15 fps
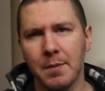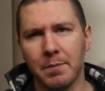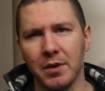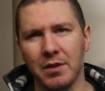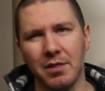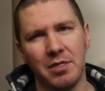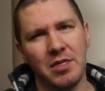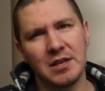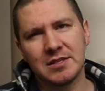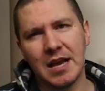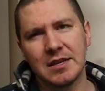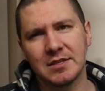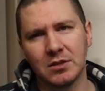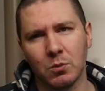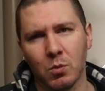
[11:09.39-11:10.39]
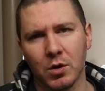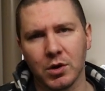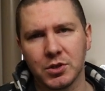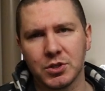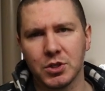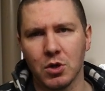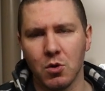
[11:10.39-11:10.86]
but this hasn't
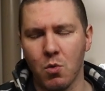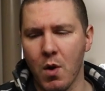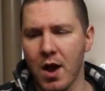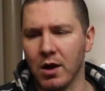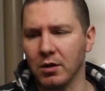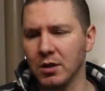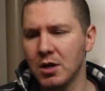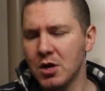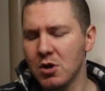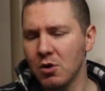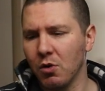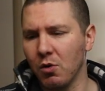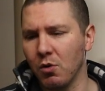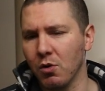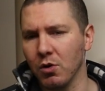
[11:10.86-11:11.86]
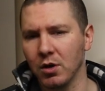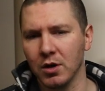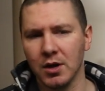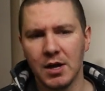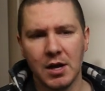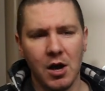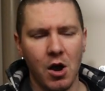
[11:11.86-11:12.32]
worked so well
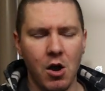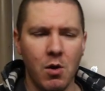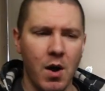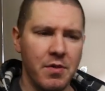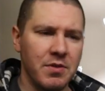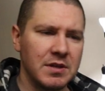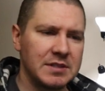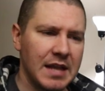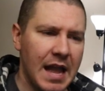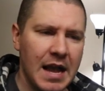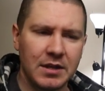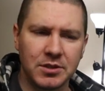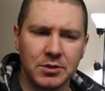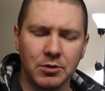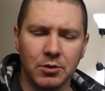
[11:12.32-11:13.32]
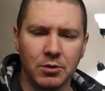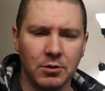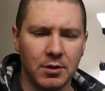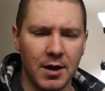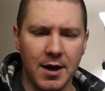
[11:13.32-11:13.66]
or oh, on this axle,